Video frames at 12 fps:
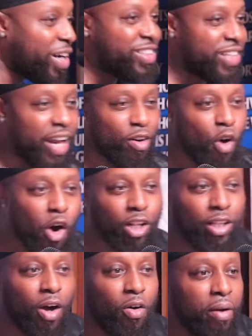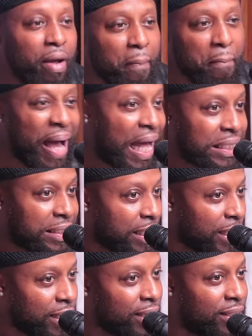said it real low. Matzah?
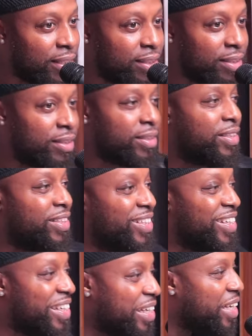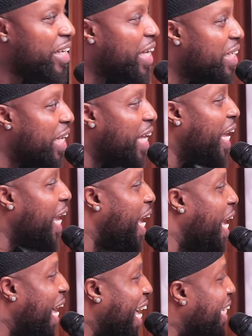Is,
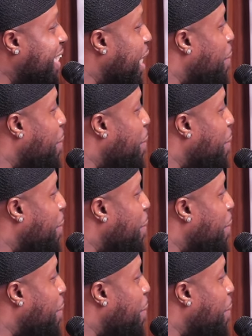is it a